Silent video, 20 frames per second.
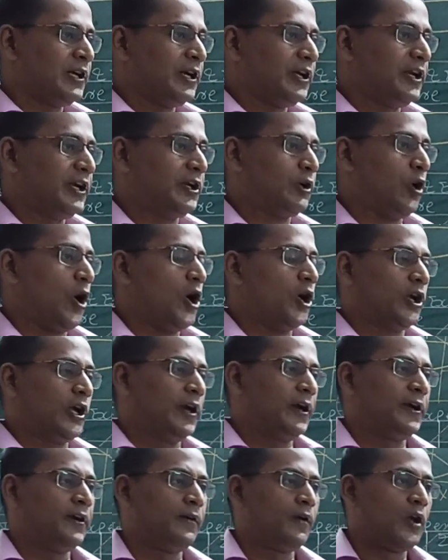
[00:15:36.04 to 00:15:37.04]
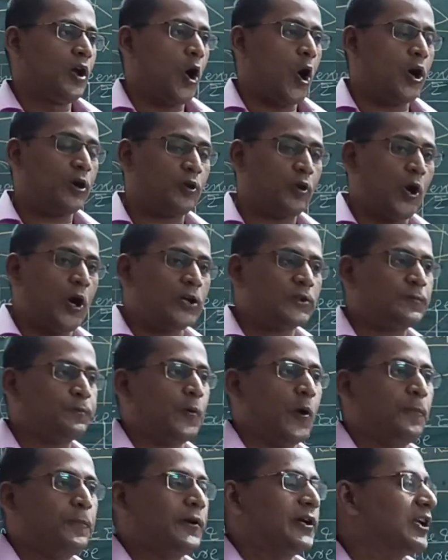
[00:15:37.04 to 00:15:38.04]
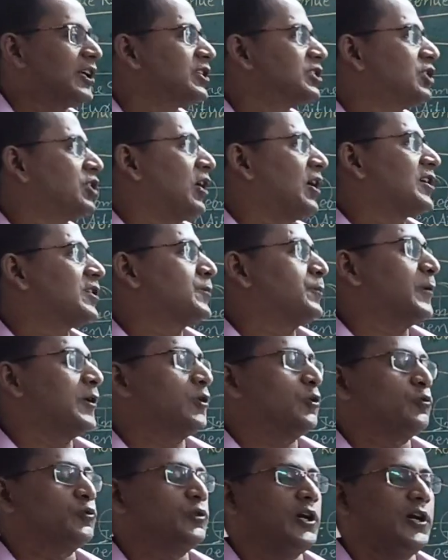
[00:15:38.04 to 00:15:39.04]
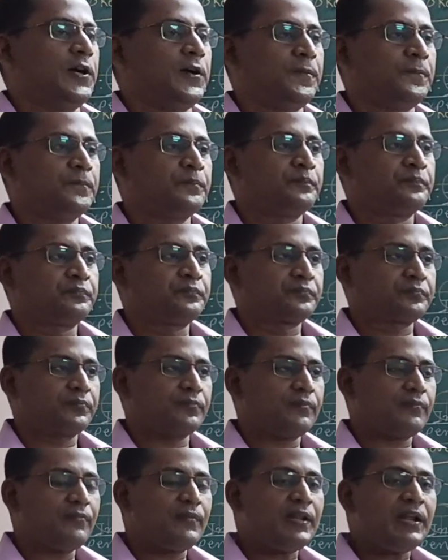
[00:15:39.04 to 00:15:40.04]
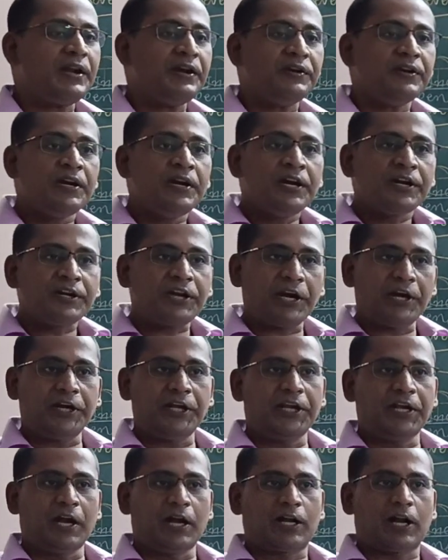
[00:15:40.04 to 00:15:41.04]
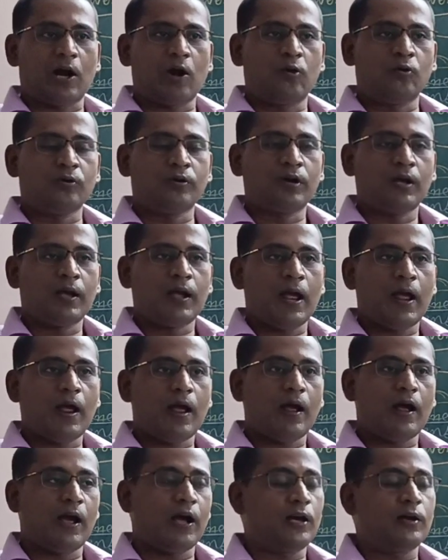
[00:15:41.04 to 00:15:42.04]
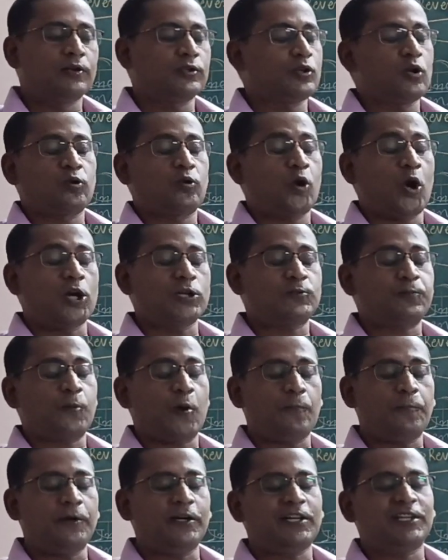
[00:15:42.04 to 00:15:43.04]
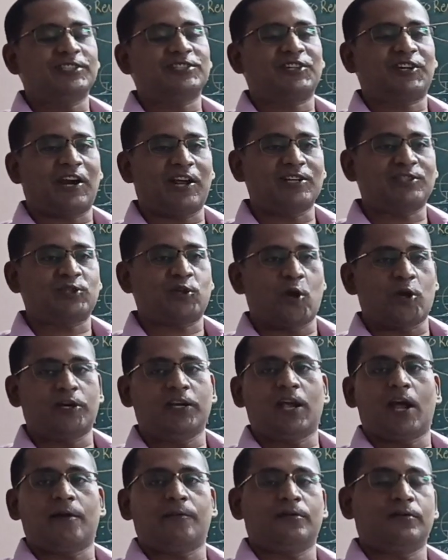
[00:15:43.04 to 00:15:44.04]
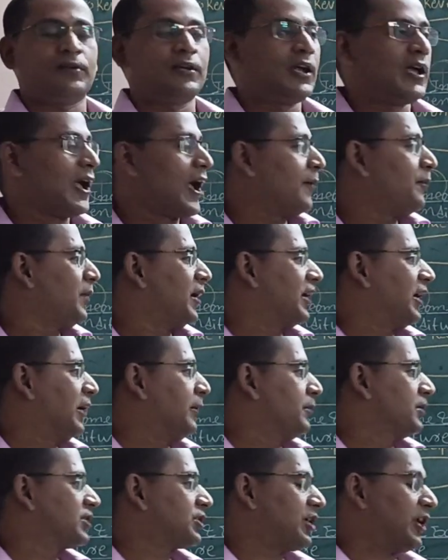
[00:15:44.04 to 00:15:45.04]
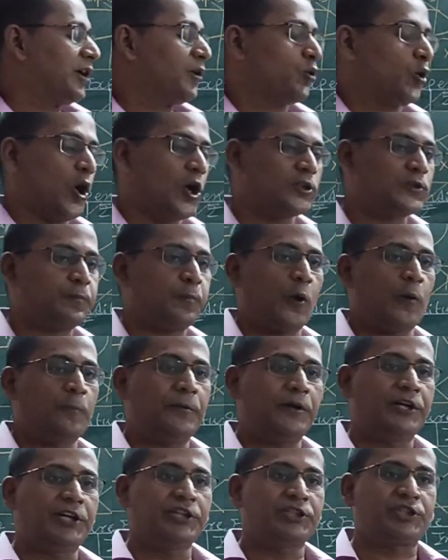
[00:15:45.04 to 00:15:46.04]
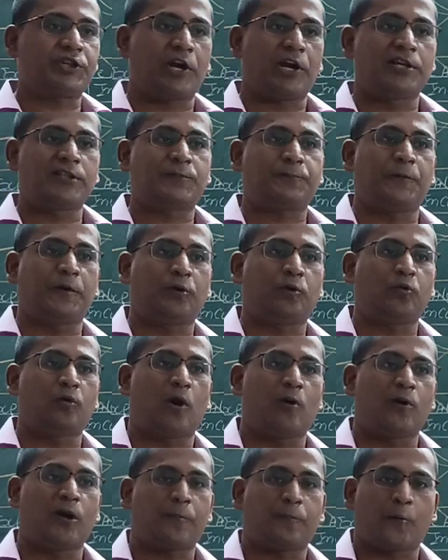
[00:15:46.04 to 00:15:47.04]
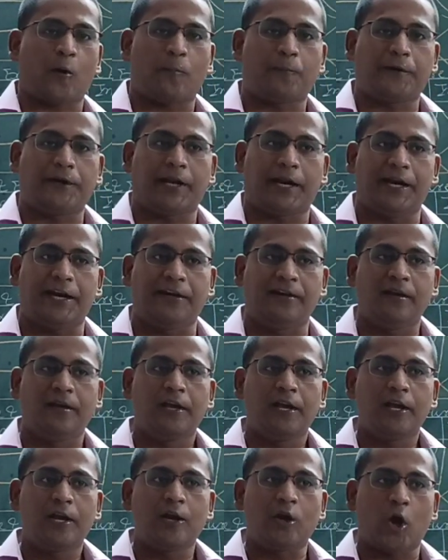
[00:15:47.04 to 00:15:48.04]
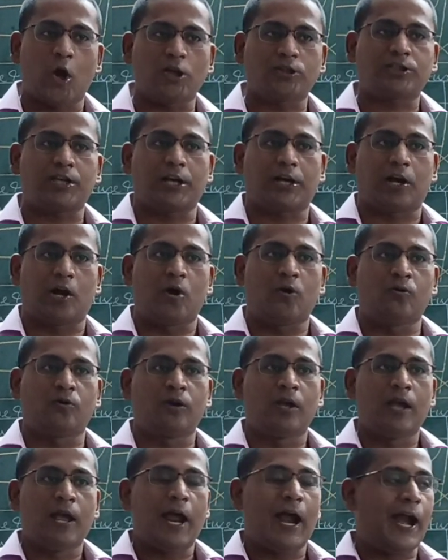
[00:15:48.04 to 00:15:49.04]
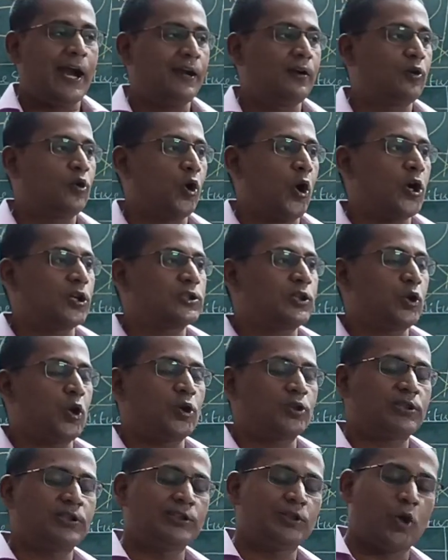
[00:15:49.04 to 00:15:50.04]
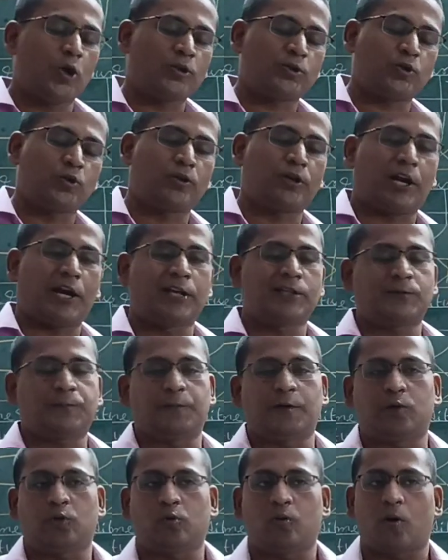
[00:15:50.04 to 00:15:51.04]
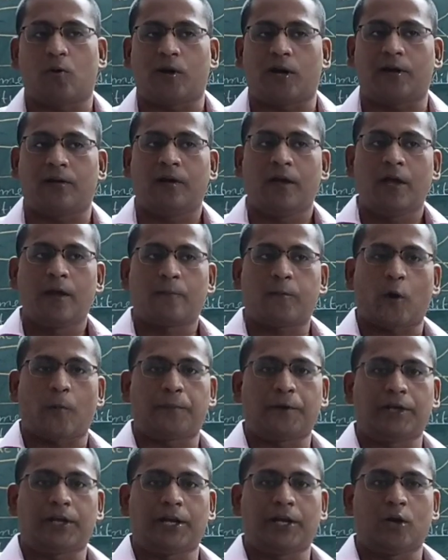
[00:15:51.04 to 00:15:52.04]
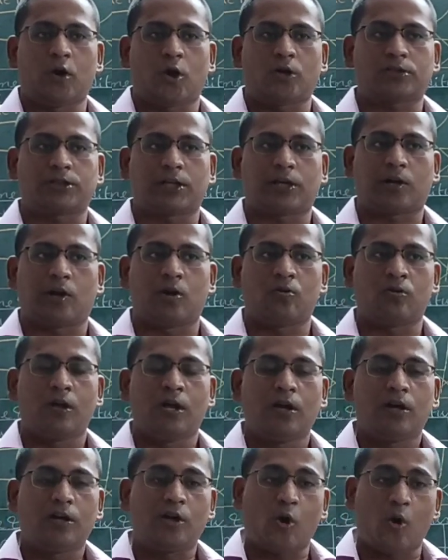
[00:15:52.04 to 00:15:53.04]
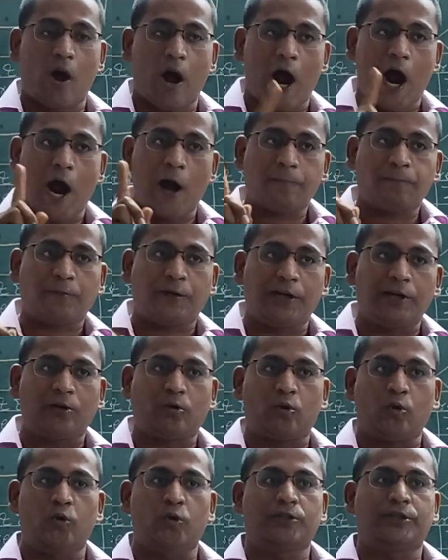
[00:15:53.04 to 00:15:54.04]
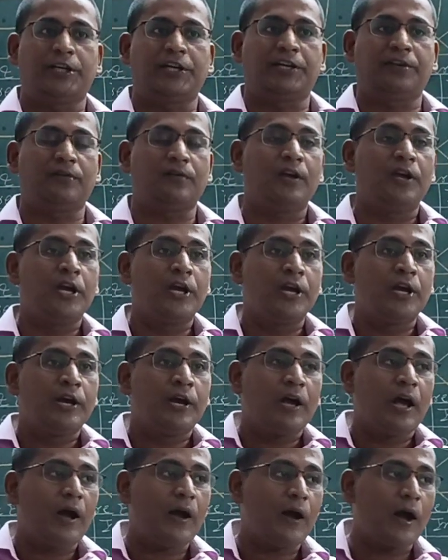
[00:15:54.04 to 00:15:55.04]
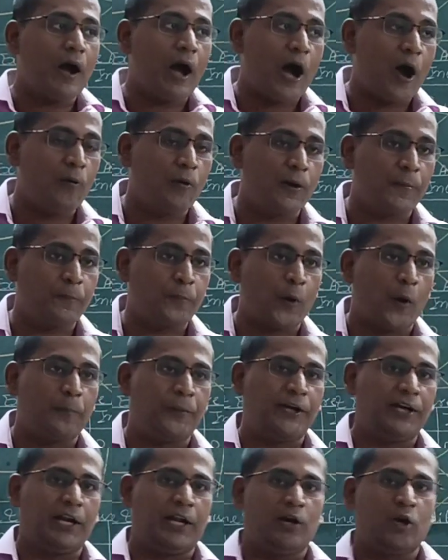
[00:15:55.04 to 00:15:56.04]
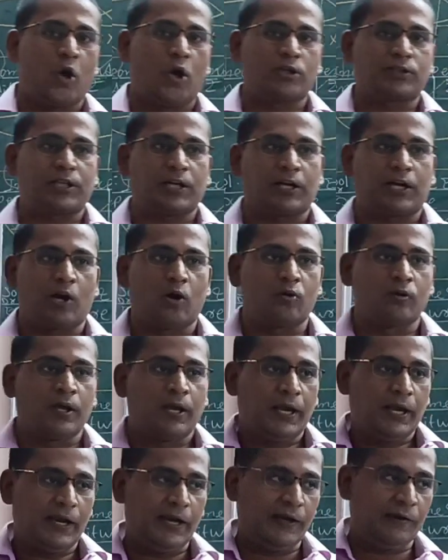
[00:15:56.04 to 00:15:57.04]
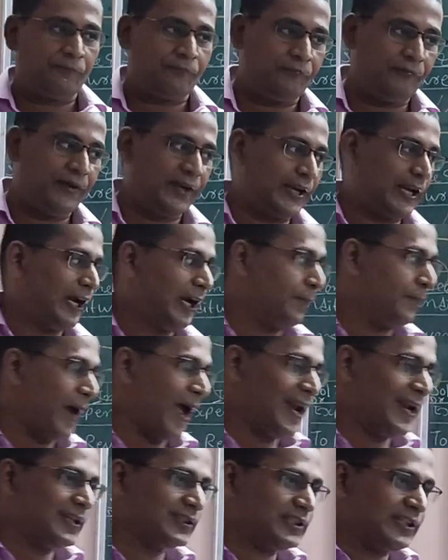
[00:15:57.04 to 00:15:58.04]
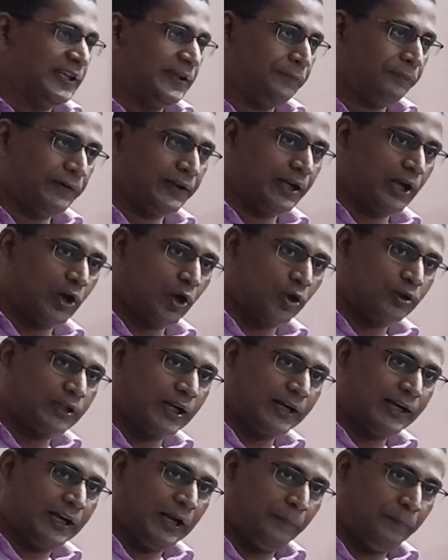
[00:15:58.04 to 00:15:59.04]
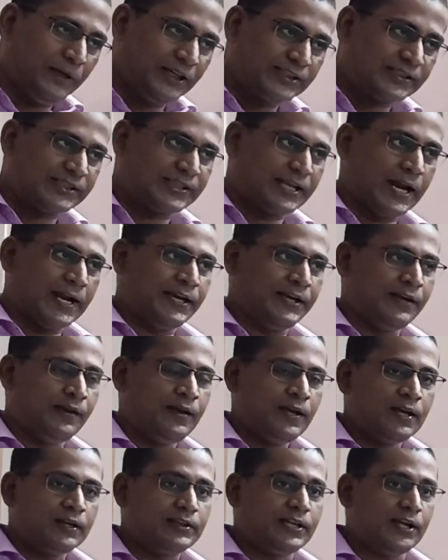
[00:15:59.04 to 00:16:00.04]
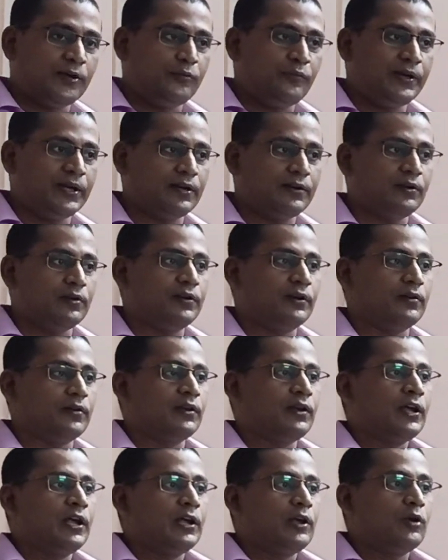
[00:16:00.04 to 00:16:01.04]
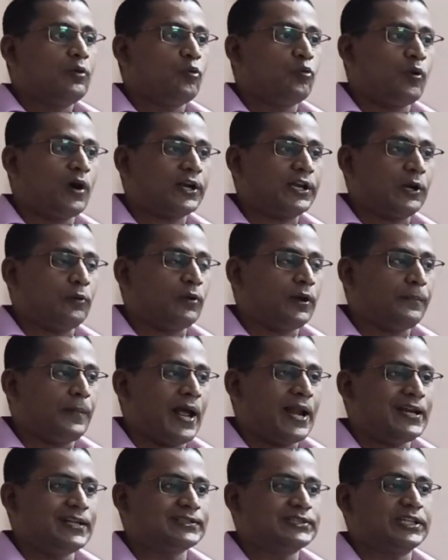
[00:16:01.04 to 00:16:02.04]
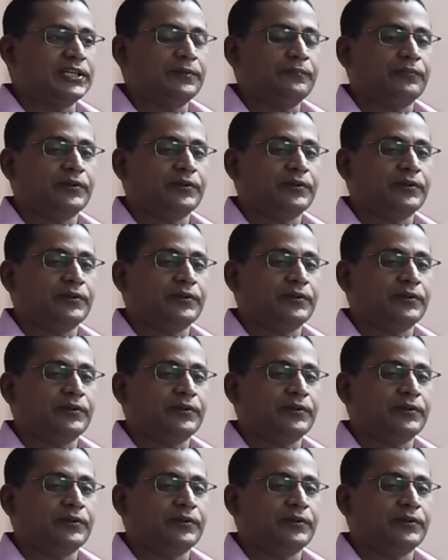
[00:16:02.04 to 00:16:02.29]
recorded, or gross profit is transferred to the trading account. Gross profit is I'm making mistake. Gross profit is transferred to our profit and loss account, and gross loss is also transferred to our profit and loss account. Now after closing our profit and loss account, if we get balancing figure on the debit side, then whatever balancing